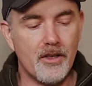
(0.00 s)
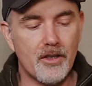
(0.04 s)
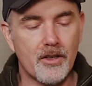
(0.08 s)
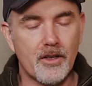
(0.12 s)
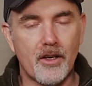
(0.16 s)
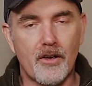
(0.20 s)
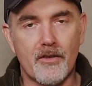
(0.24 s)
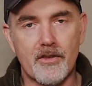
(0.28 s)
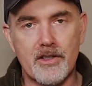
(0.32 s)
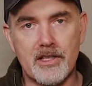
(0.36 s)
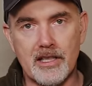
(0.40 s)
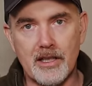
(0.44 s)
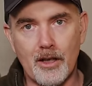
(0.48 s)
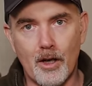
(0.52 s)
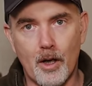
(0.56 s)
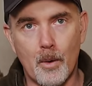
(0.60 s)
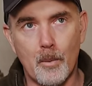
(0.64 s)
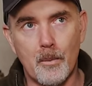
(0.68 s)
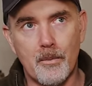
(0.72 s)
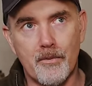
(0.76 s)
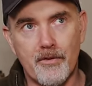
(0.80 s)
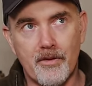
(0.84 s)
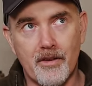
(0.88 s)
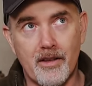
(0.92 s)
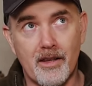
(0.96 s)
you could obviously
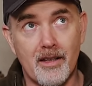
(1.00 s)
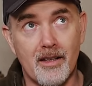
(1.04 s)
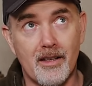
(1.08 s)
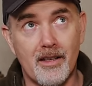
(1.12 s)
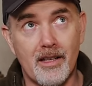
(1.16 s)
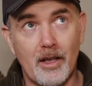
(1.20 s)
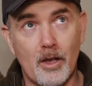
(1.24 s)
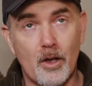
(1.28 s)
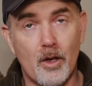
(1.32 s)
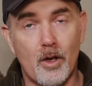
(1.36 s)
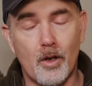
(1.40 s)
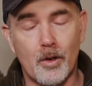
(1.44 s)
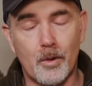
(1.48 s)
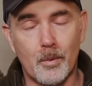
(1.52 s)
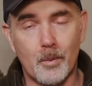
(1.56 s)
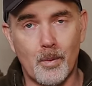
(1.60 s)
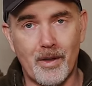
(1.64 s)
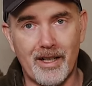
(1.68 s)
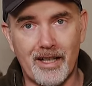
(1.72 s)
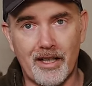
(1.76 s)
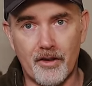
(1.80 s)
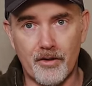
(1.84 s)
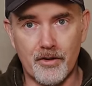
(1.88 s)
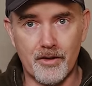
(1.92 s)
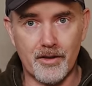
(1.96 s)
opt for the Nikon
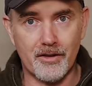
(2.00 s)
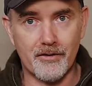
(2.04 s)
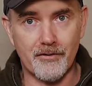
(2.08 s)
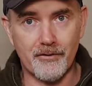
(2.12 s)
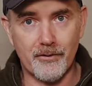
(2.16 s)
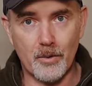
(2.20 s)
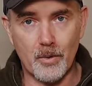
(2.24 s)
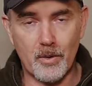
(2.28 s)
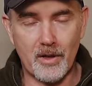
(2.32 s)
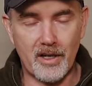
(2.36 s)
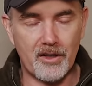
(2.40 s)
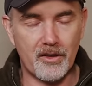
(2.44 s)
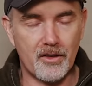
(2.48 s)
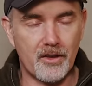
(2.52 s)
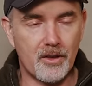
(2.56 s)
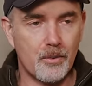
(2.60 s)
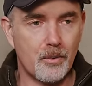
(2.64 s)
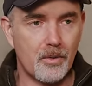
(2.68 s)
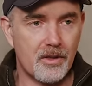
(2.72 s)
100 to 400,